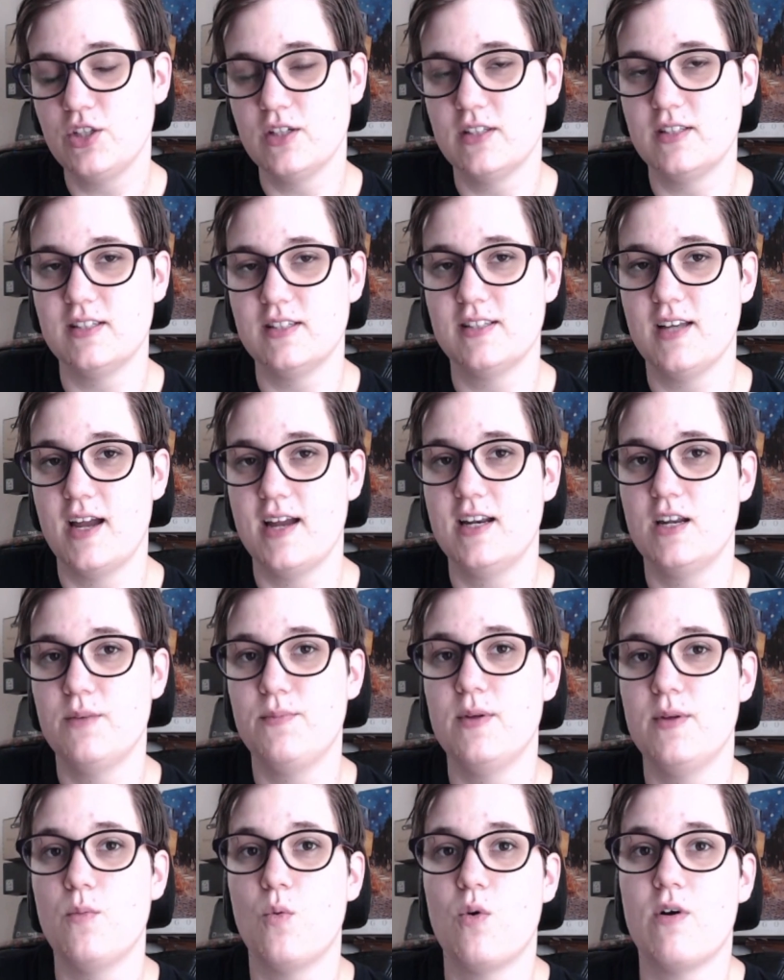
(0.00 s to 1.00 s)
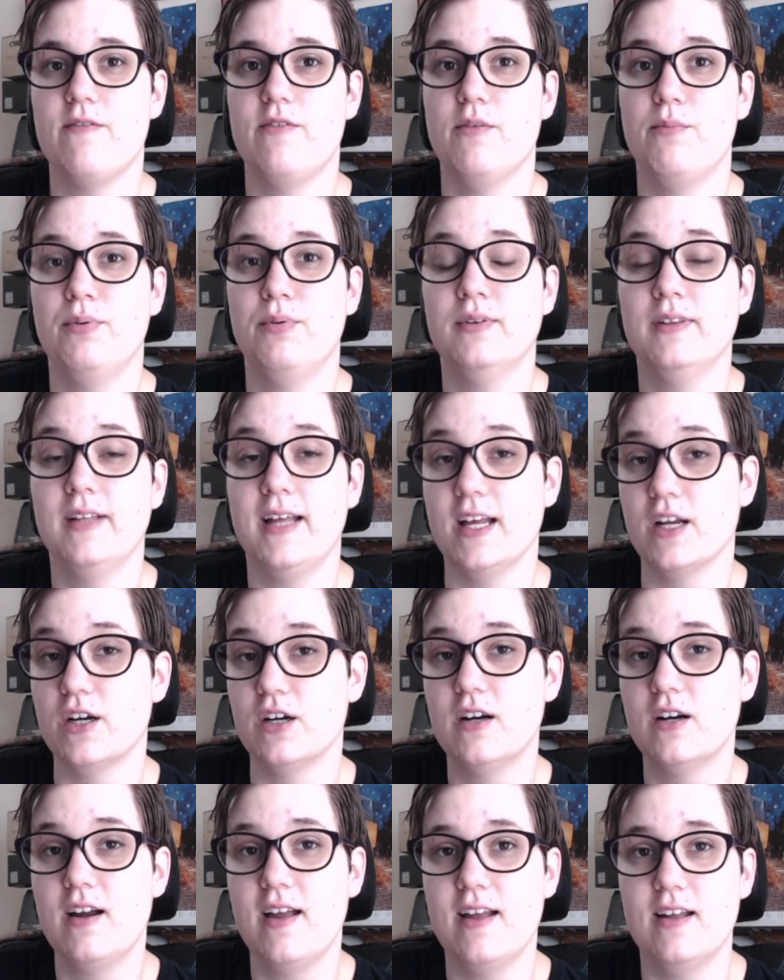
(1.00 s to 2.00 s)
It's designed to be more of a
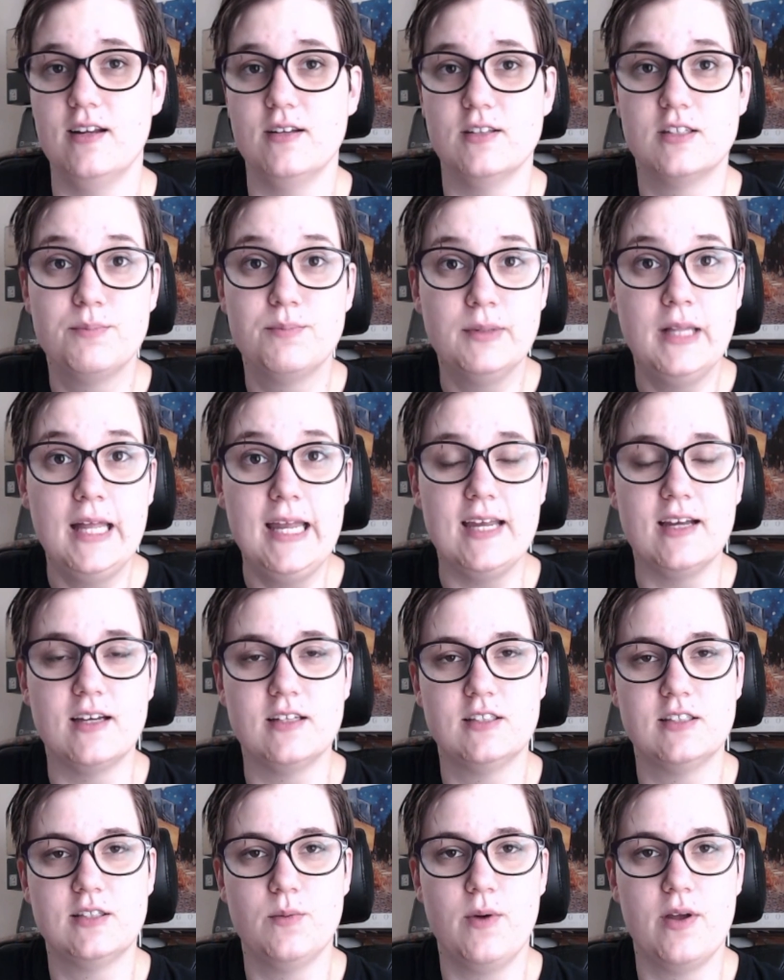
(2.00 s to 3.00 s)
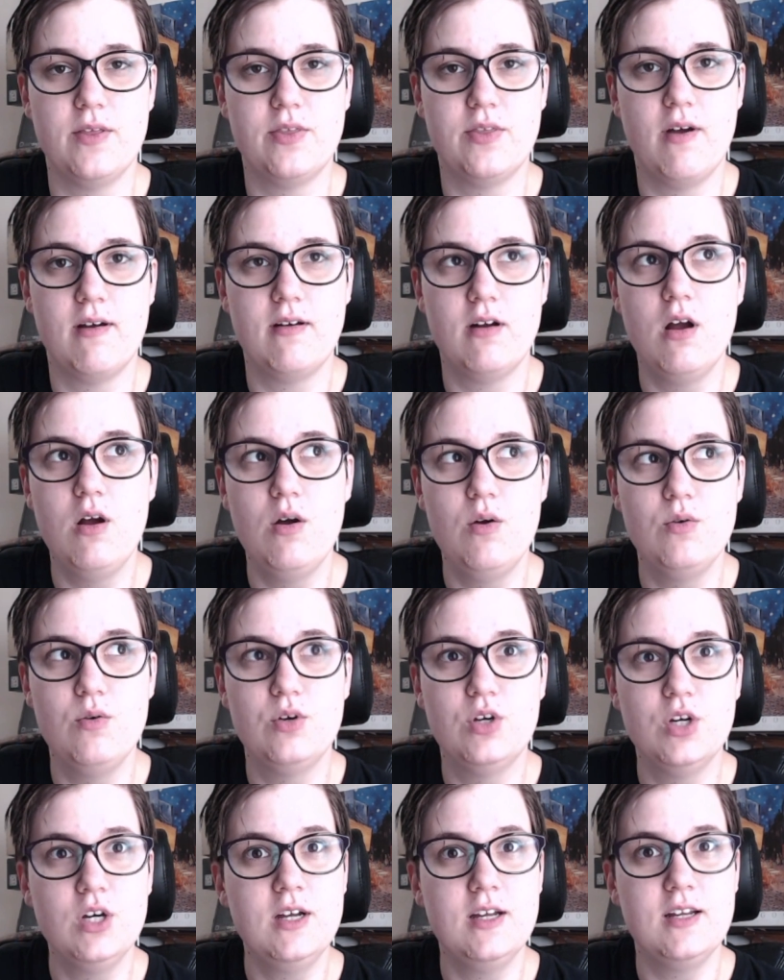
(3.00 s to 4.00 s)
planner, and it's blank. So I thought, oh,
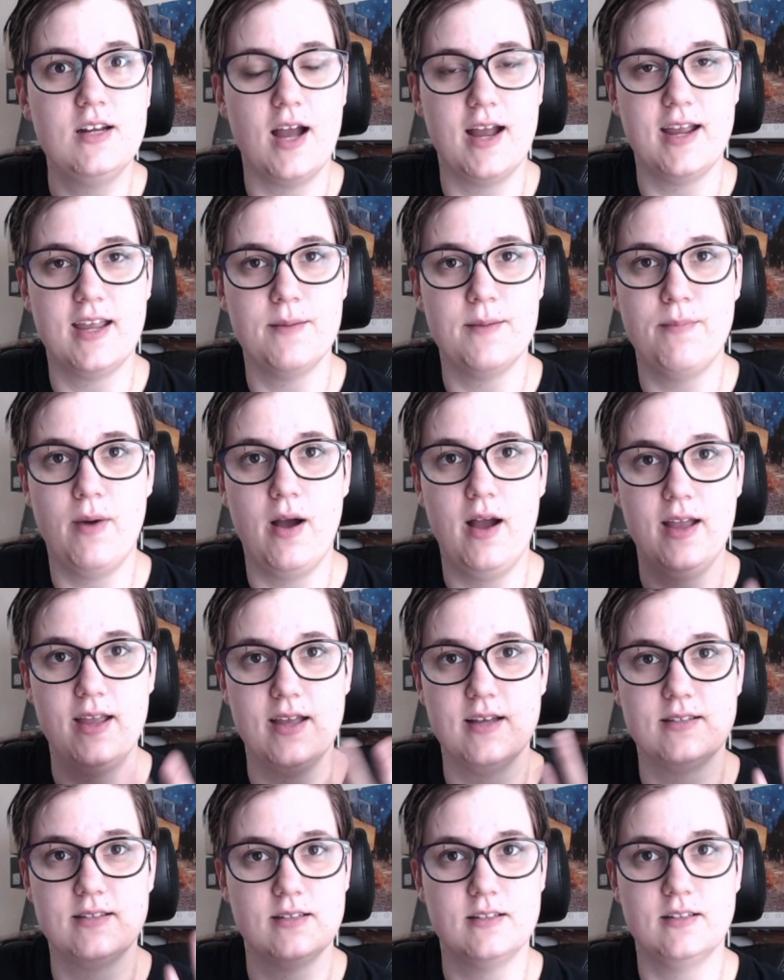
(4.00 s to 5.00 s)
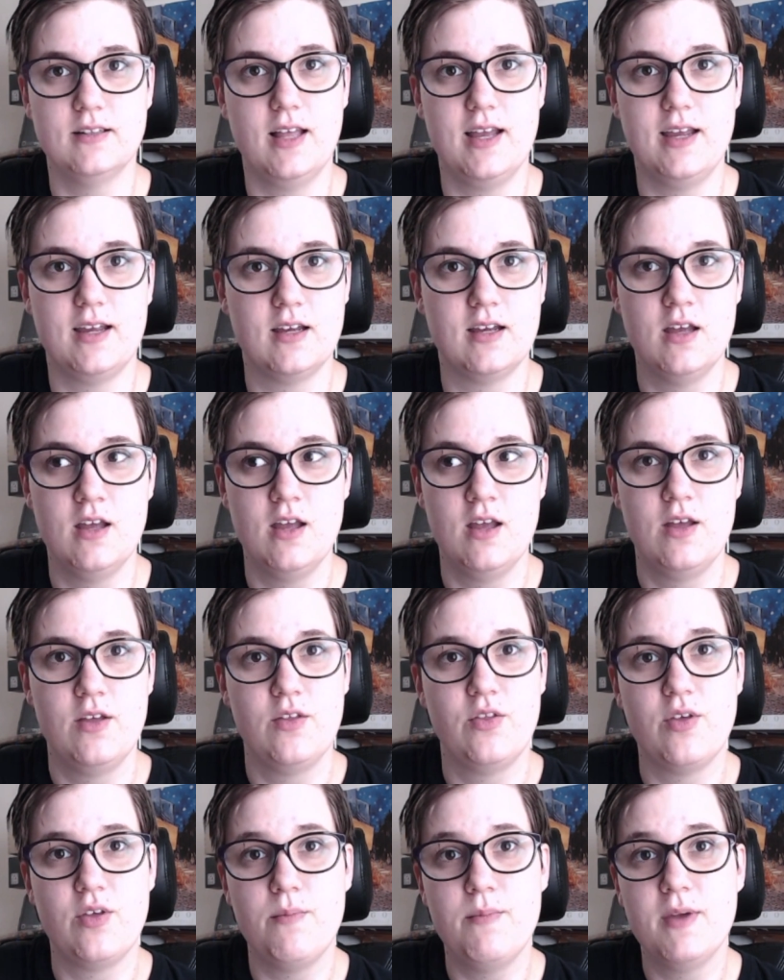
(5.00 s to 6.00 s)
good, I can buy it in
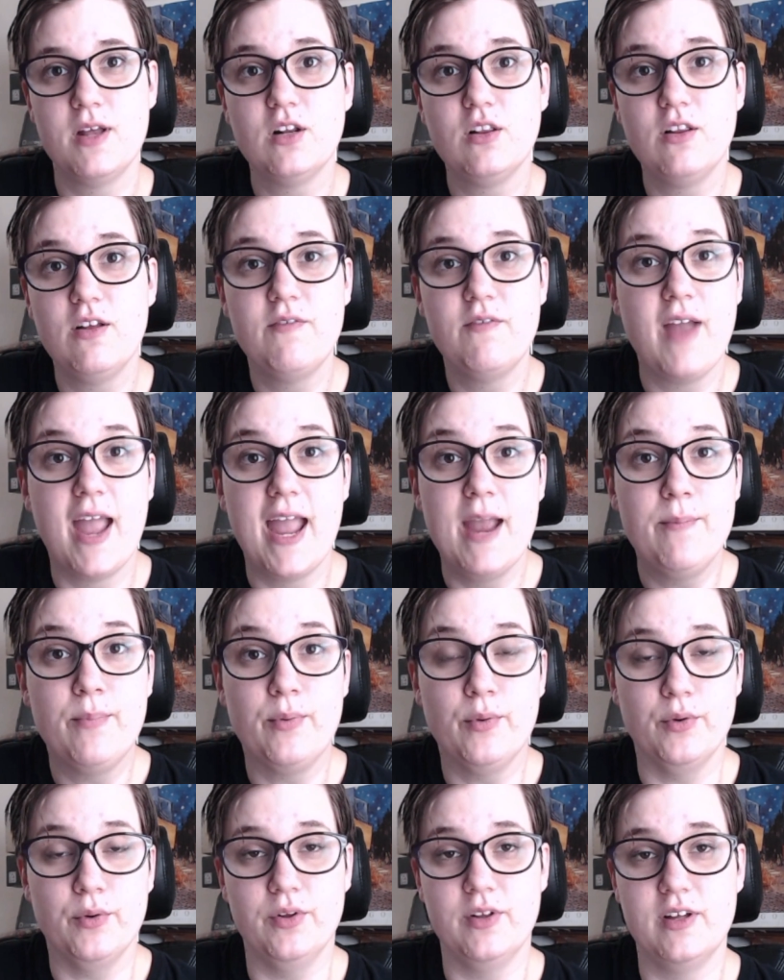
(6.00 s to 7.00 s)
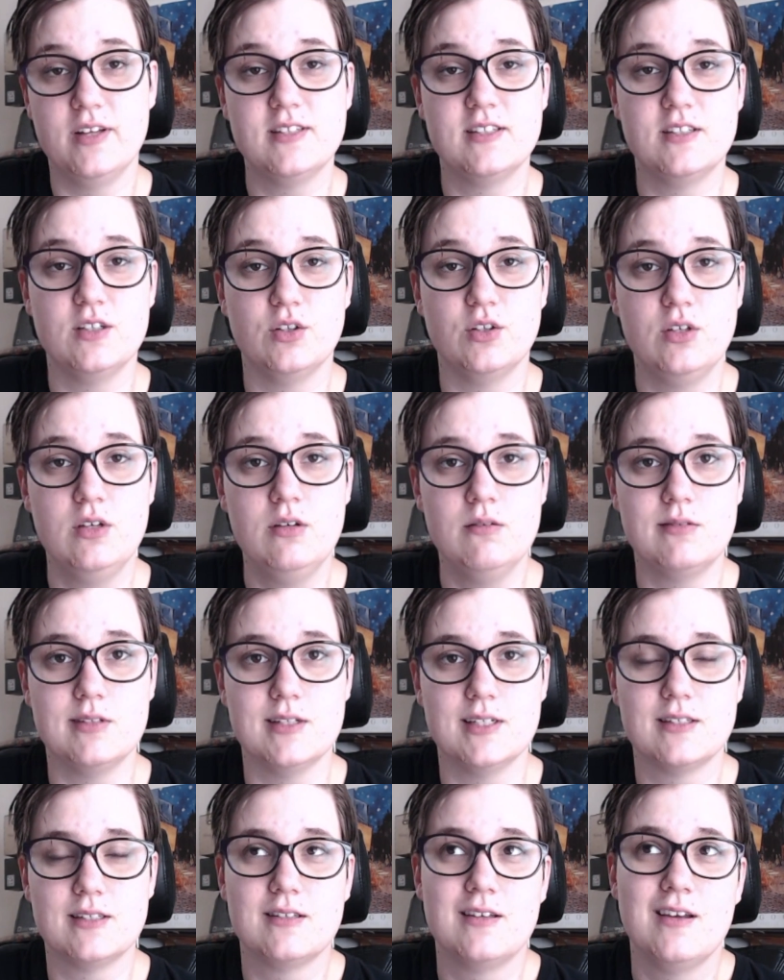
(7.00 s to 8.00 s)
the middle of April and still use
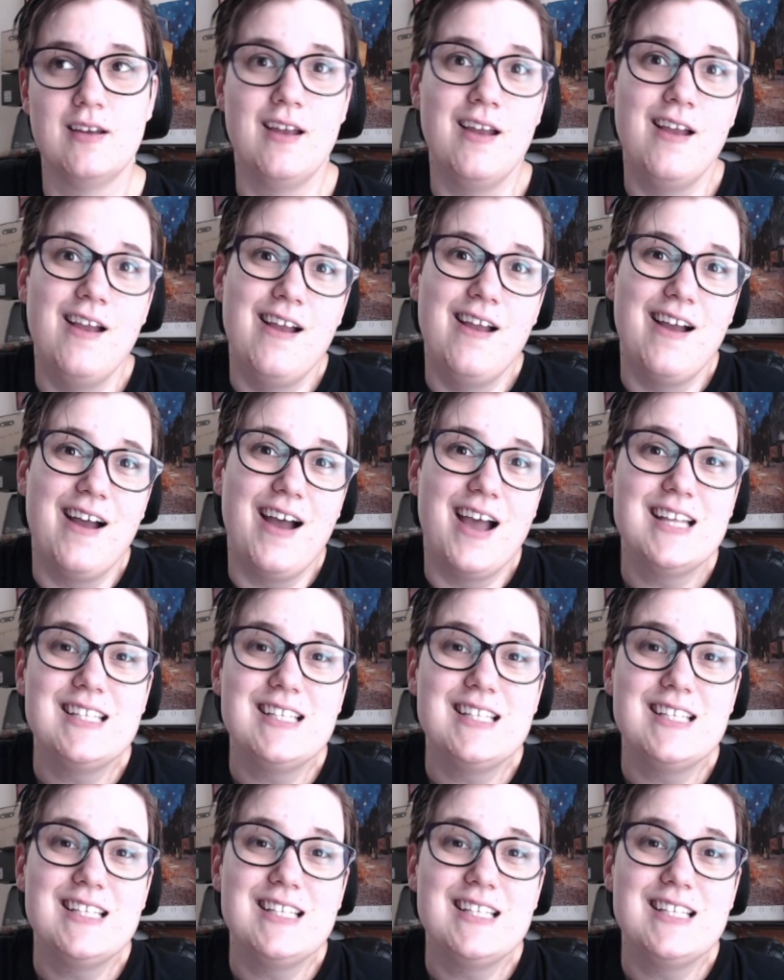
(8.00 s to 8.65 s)
it. I